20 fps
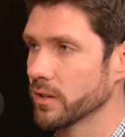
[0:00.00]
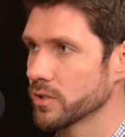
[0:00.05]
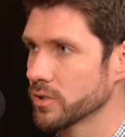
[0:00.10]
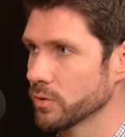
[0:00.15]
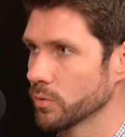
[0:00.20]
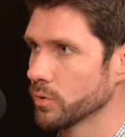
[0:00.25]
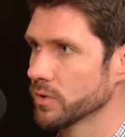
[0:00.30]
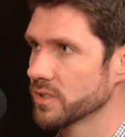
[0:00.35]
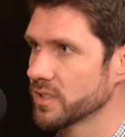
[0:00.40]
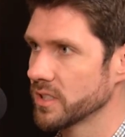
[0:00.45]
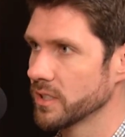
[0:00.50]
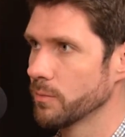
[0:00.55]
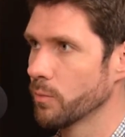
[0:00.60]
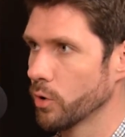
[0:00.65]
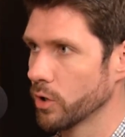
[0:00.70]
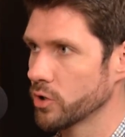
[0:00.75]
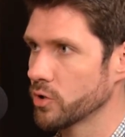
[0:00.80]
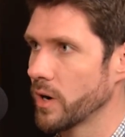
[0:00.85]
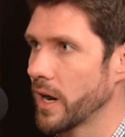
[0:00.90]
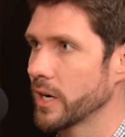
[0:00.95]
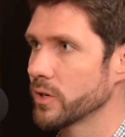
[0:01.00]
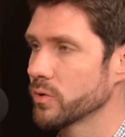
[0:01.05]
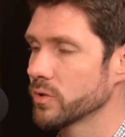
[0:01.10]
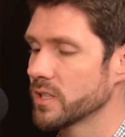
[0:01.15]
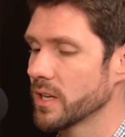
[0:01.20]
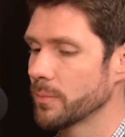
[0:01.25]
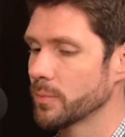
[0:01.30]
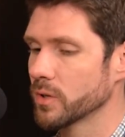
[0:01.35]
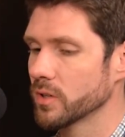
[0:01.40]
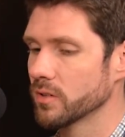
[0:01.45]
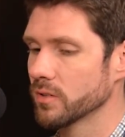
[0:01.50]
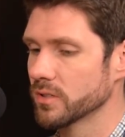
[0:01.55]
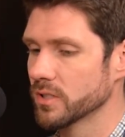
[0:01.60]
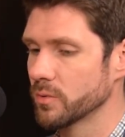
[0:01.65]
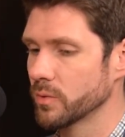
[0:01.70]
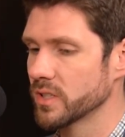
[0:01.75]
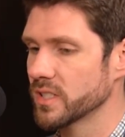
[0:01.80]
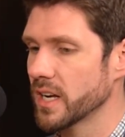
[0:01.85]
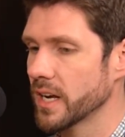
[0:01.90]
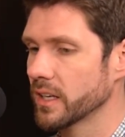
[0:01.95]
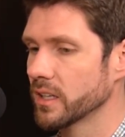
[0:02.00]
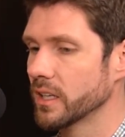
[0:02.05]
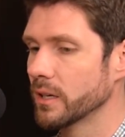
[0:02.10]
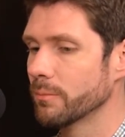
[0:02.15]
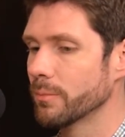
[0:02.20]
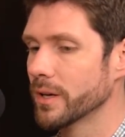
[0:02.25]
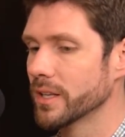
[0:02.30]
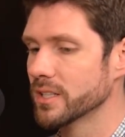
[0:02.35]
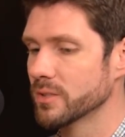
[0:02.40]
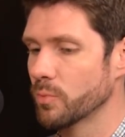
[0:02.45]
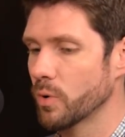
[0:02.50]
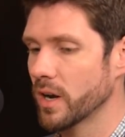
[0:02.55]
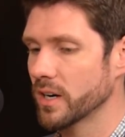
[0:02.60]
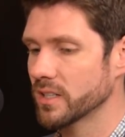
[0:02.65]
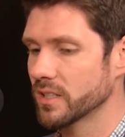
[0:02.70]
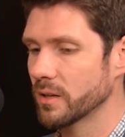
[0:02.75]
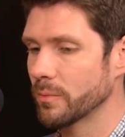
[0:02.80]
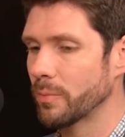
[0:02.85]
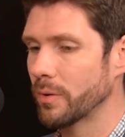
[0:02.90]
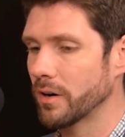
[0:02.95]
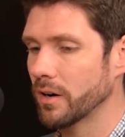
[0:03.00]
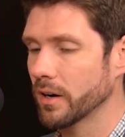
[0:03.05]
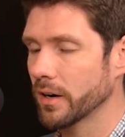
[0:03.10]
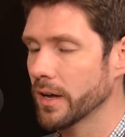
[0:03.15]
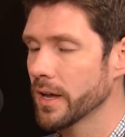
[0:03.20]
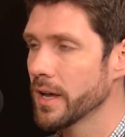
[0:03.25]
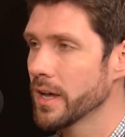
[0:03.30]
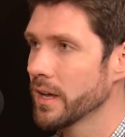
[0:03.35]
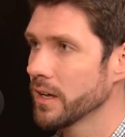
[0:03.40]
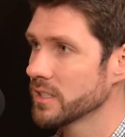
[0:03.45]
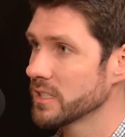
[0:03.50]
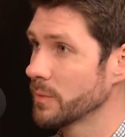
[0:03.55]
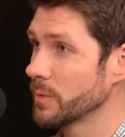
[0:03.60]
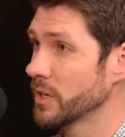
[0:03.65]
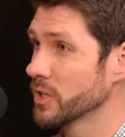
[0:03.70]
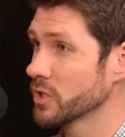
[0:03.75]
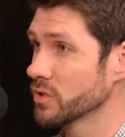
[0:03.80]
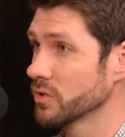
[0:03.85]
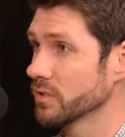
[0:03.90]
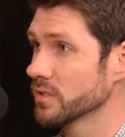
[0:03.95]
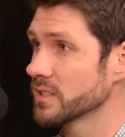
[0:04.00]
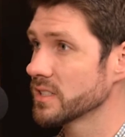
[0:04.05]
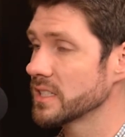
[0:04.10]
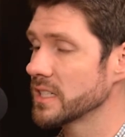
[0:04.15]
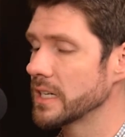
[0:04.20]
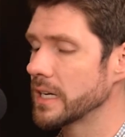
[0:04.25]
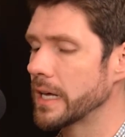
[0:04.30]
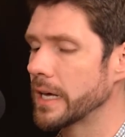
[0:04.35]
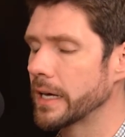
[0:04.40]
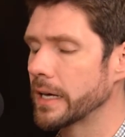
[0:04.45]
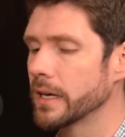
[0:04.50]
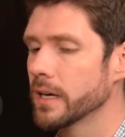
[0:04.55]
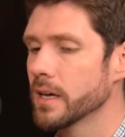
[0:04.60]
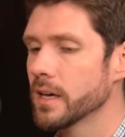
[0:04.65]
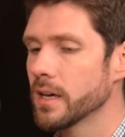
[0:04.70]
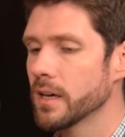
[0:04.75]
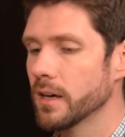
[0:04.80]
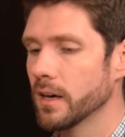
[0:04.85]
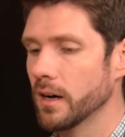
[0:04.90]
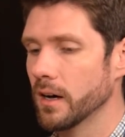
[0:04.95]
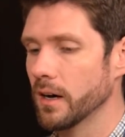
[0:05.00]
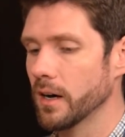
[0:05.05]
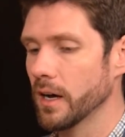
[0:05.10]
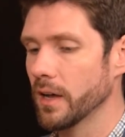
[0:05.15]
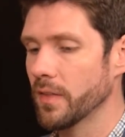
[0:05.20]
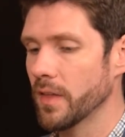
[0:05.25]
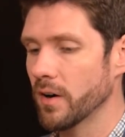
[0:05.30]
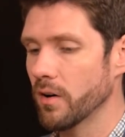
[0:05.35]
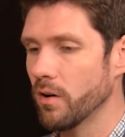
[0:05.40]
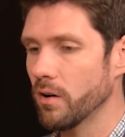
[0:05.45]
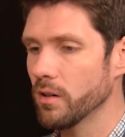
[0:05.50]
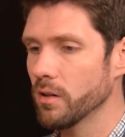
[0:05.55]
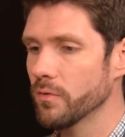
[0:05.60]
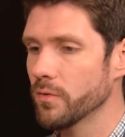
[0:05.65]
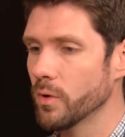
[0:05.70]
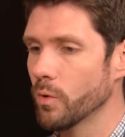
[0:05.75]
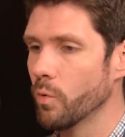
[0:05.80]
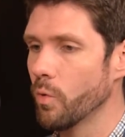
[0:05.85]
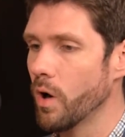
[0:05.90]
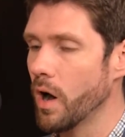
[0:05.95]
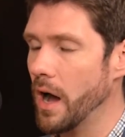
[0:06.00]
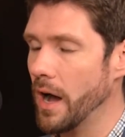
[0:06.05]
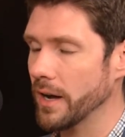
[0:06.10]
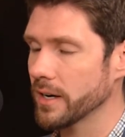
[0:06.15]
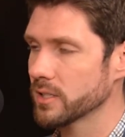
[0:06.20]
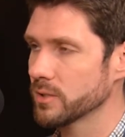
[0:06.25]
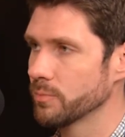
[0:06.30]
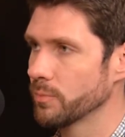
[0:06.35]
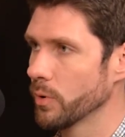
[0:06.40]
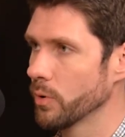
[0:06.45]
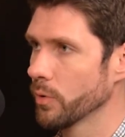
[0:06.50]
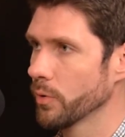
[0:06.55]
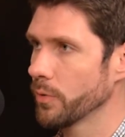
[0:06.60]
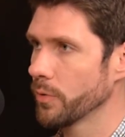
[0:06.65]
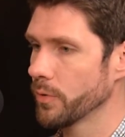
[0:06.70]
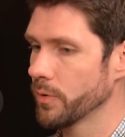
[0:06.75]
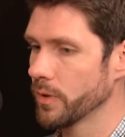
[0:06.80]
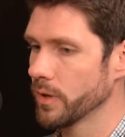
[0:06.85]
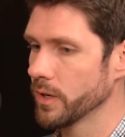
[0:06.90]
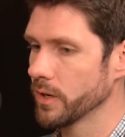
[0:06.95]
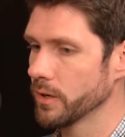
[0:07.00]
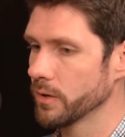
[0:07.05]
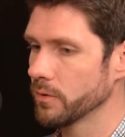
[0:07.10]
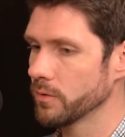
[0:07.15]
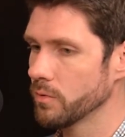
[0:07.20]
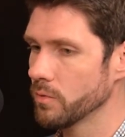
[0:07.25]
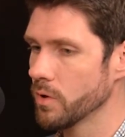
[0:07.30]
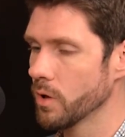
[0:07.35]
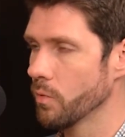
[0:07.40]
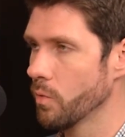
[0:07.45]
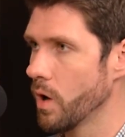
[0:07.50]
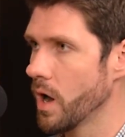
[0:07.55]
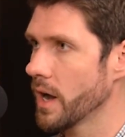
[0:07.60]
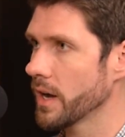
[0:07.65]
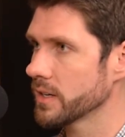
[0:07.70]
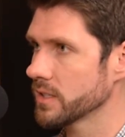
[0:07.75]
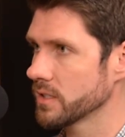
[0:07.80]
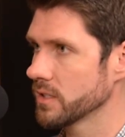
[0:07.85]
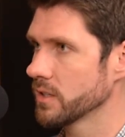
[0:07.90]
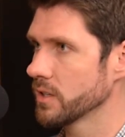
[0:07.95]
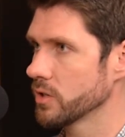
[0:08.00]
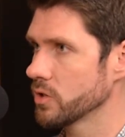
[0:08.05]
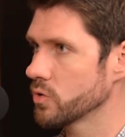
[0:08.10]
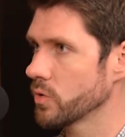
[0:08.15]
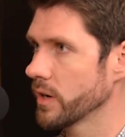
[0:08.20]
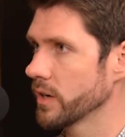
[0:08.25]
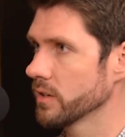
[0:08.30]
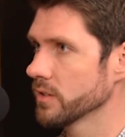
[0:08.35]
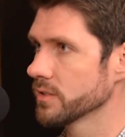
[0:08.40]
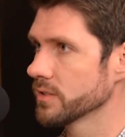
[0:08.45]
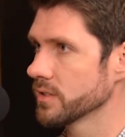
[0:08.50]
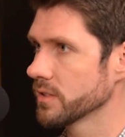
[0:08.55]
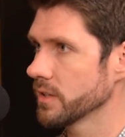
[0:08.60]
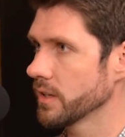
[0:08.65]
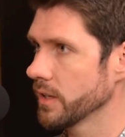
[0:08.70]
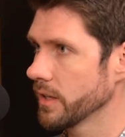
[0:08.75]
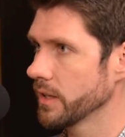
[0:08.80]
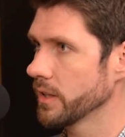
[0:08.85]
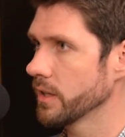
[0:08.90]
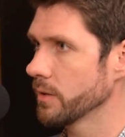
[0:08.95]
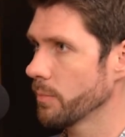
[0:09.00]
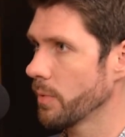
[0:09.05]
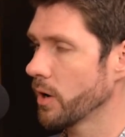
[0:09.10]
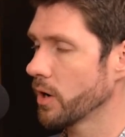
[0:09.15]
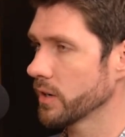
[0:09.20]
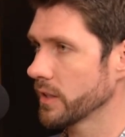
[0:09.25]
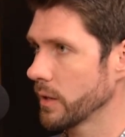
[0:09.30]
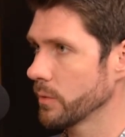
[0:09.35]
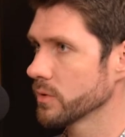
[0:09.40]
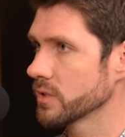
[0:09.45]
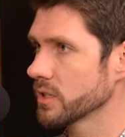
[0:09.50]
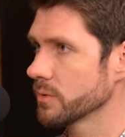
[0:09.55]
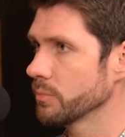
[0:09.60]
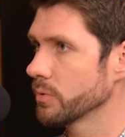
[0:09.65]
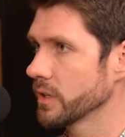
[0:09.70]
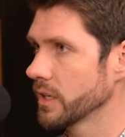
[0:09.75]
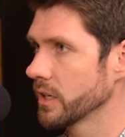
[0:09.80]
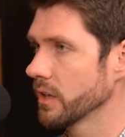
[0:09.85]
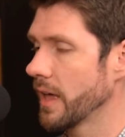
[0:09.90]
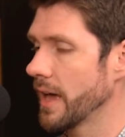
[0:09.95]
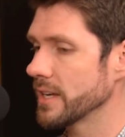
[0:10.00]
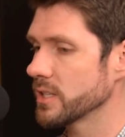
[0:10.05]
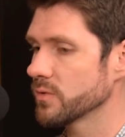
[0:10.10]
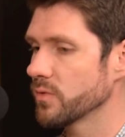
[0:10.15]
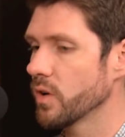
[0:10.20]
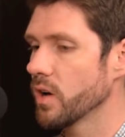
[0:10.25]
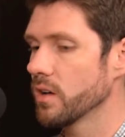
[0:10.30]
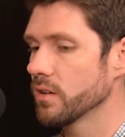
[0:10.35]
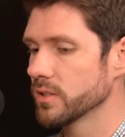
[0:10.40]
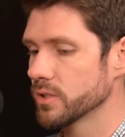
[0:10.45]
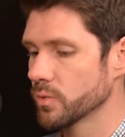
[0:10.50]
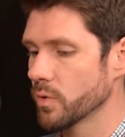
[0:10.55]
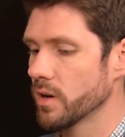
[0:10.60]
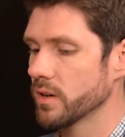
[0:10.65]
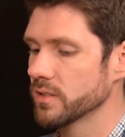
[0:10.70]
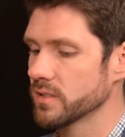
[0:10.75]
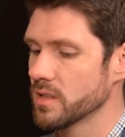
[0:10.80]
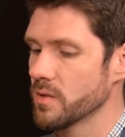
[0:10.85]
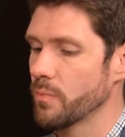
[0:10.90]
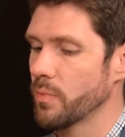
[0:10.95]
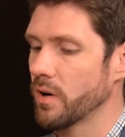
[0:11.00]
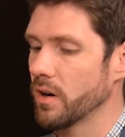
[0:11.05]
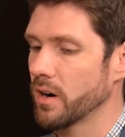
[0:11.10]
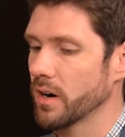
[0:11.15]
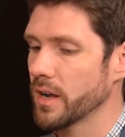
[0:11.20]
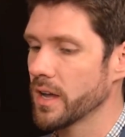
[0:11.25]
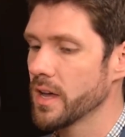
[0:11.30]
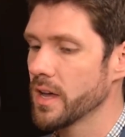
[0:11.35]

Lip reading: So we'll see more trash receptacles and recycling bins brought to the park, some additional seating, and then all of the walks, both the walks and the trails in the park that was completed last fall, as well as the park,